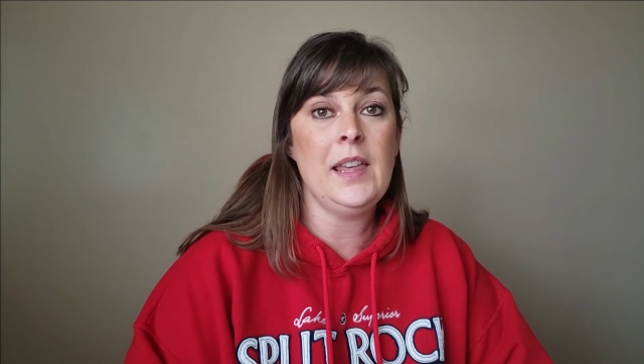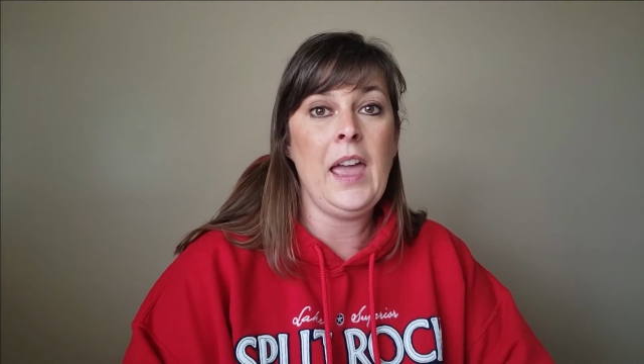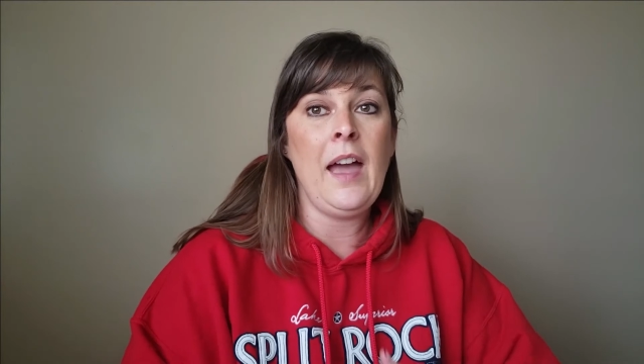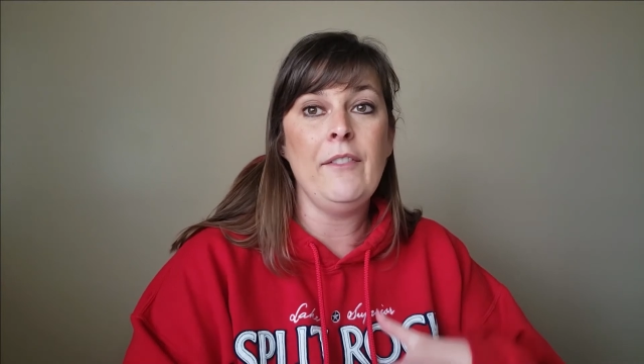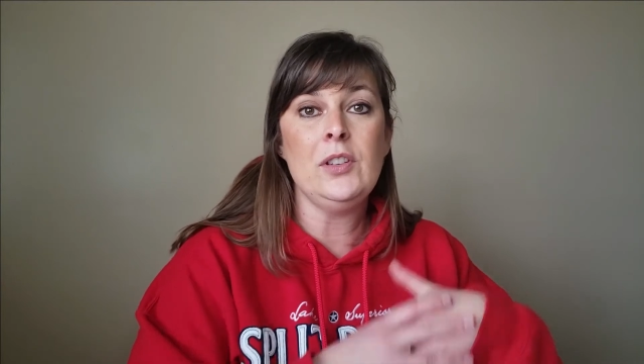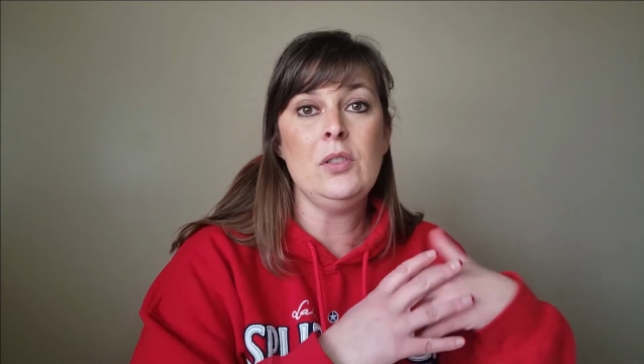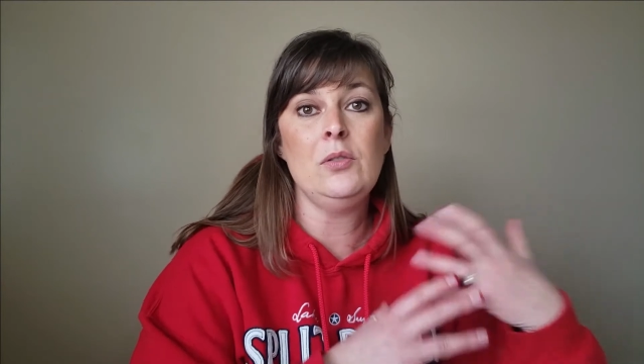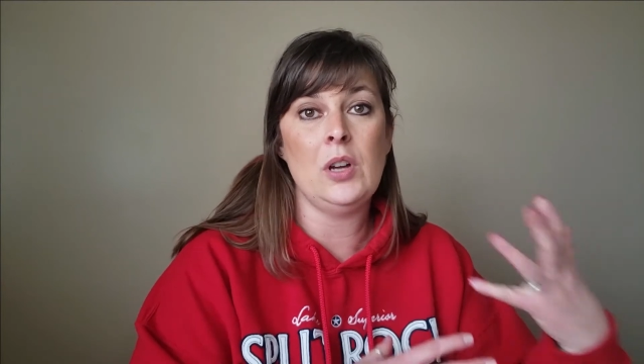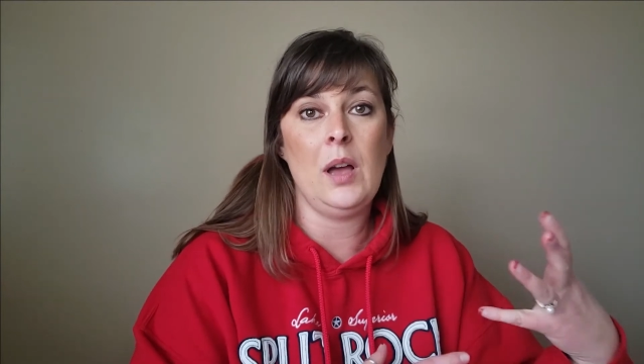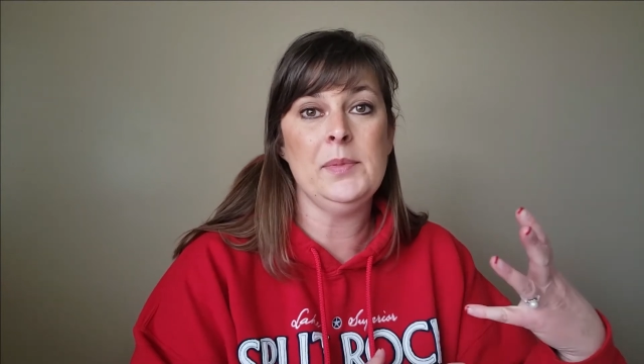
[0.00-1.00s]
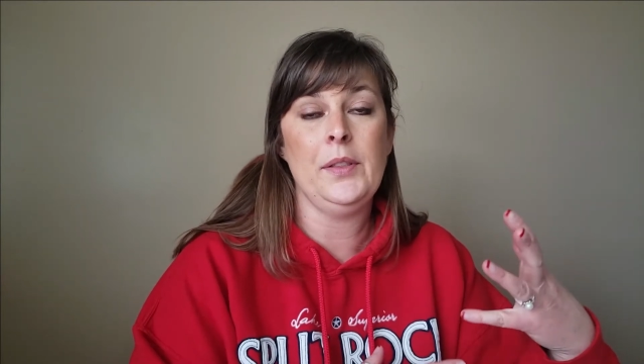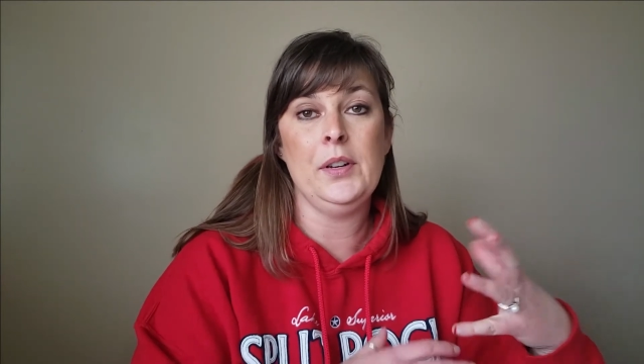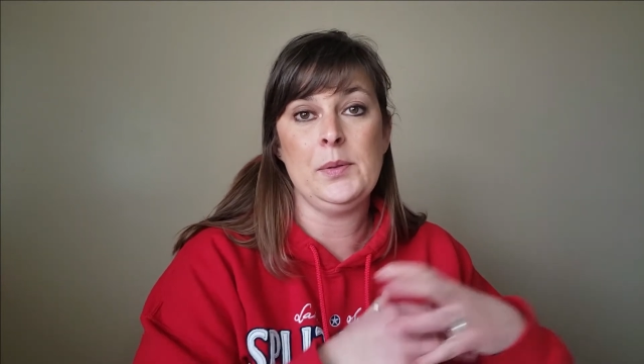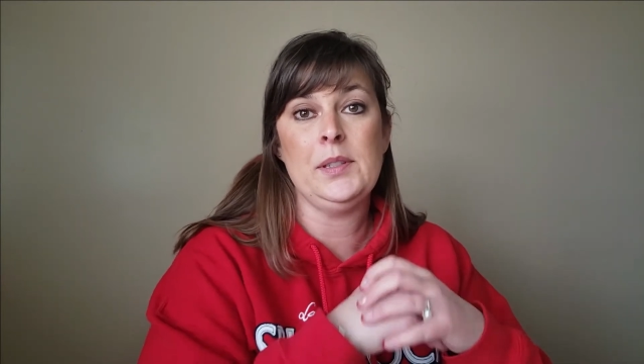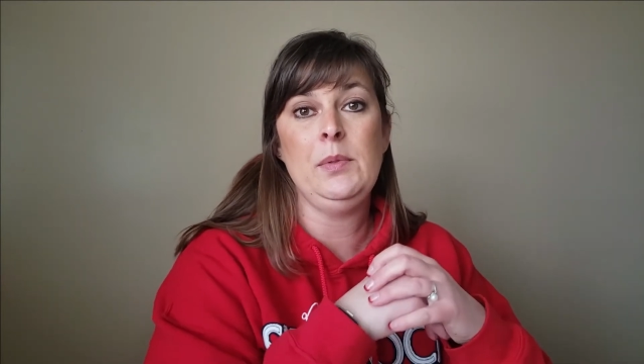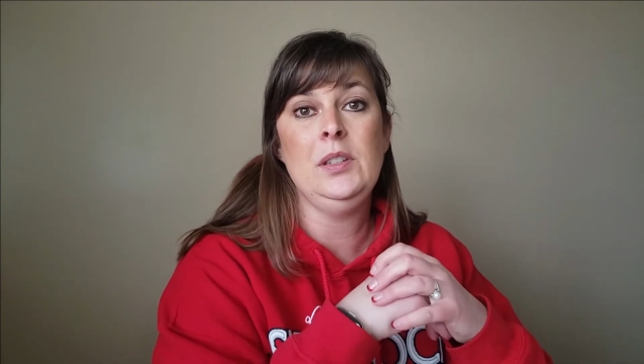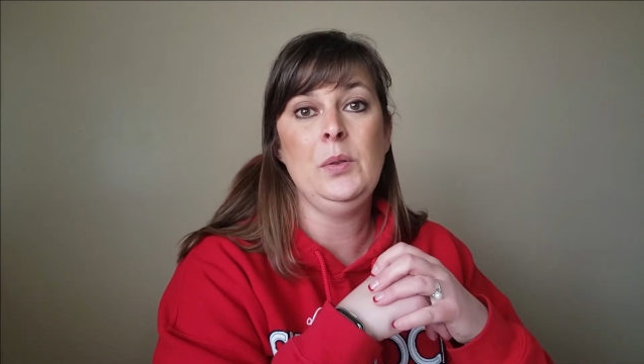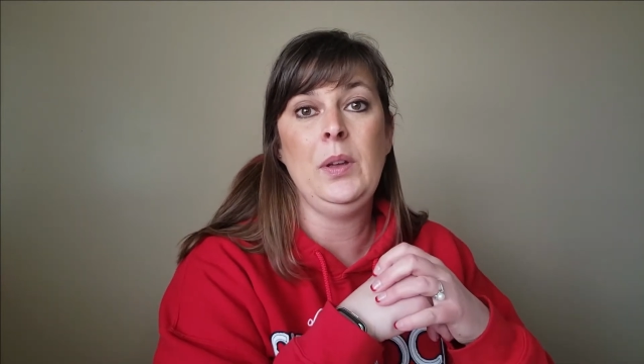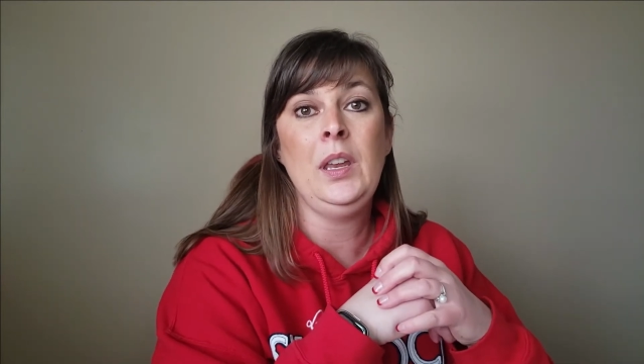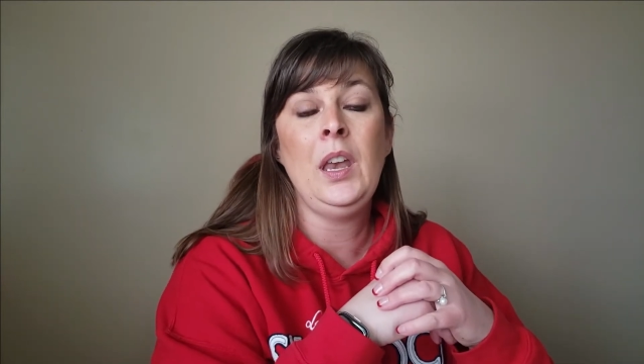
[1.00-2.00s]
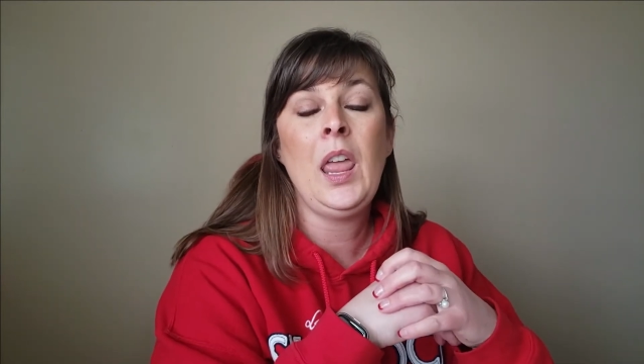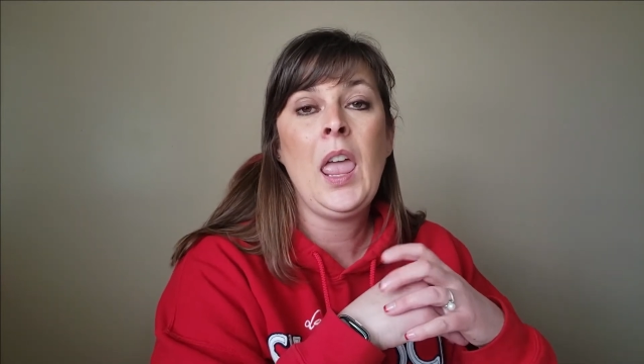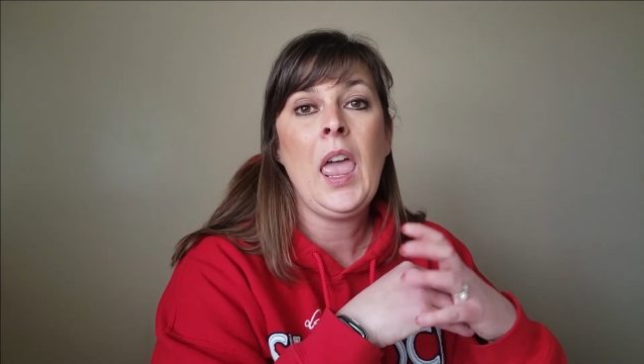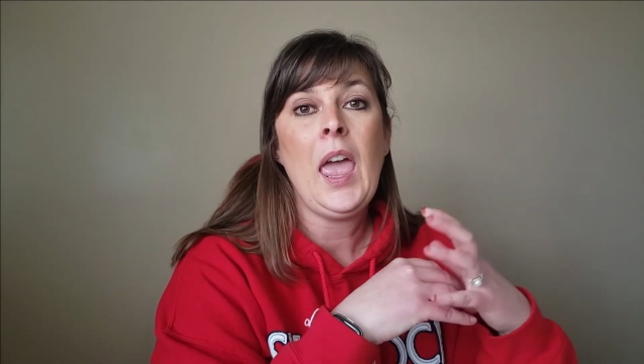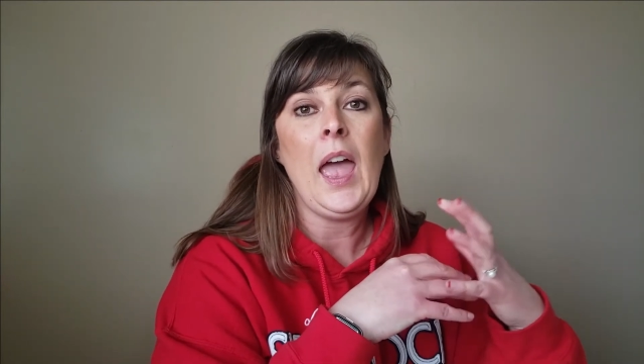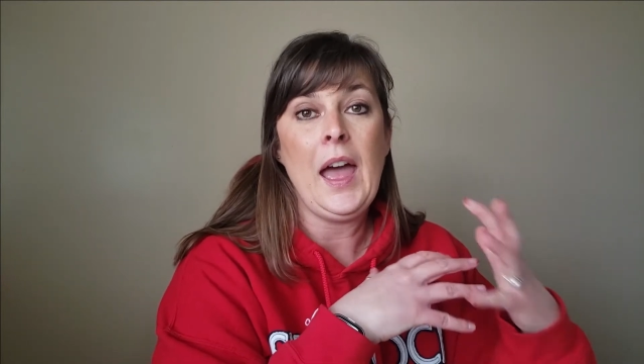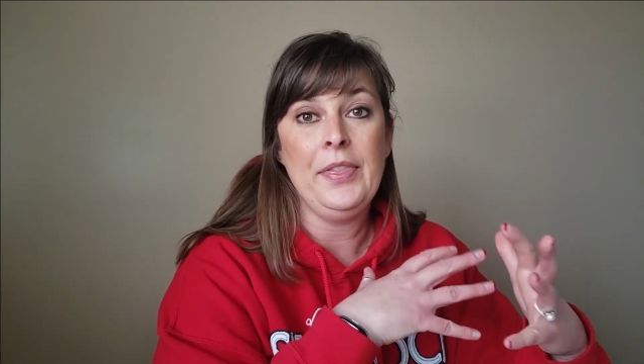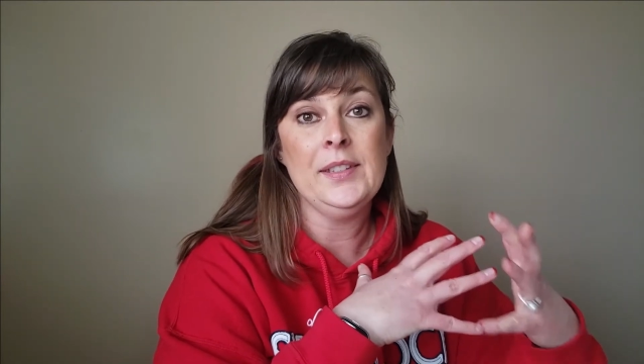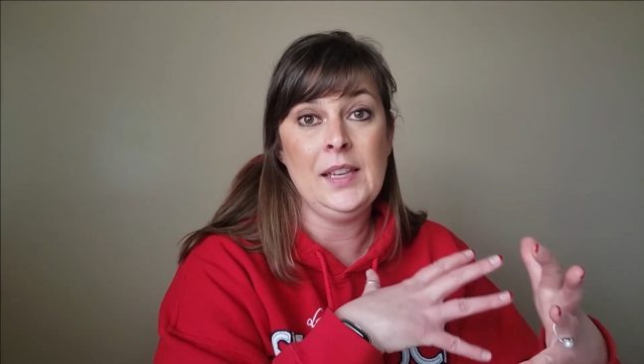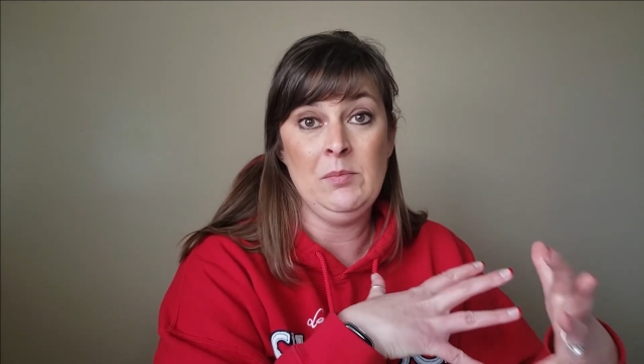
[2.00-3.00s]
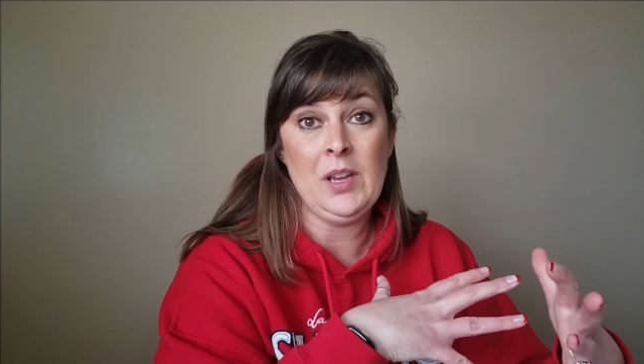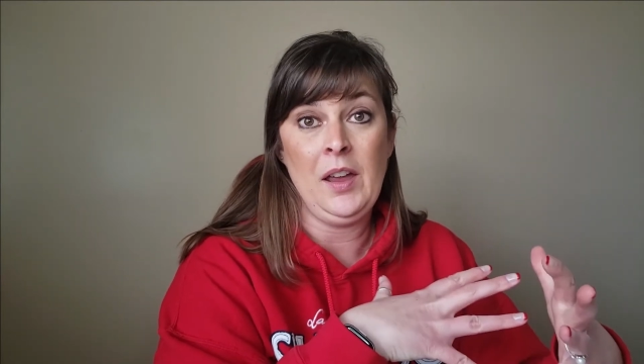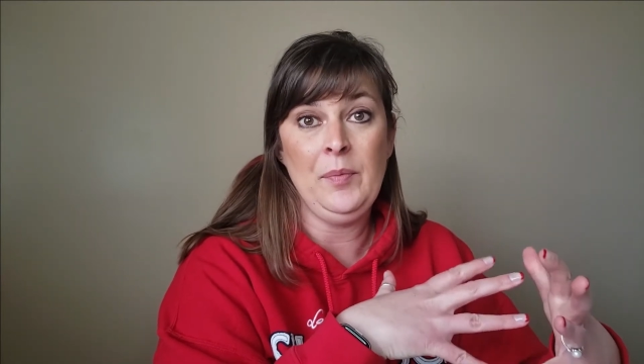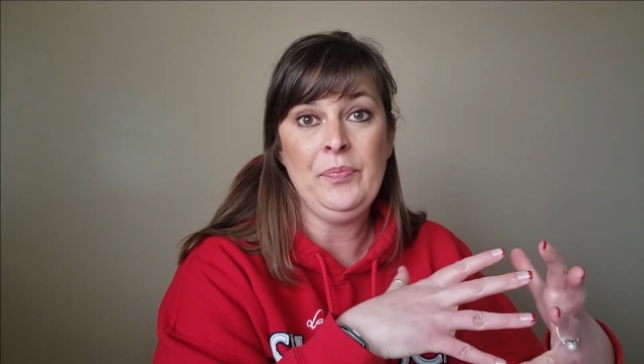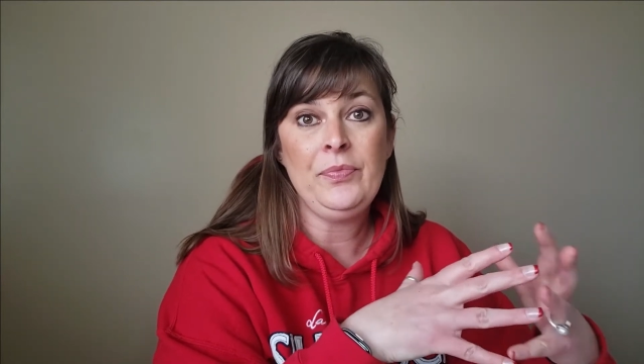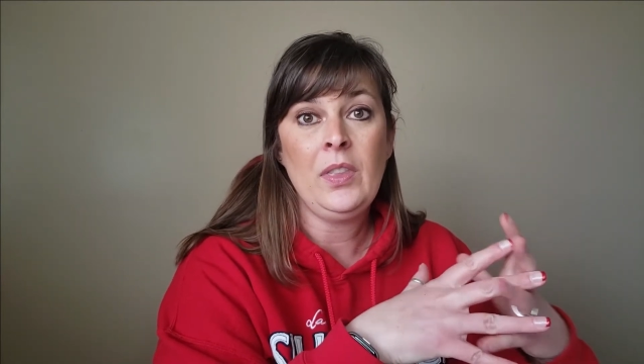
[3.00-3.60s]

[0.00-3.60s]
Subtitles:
they have two jobs that they're supposed to be doing at the same time.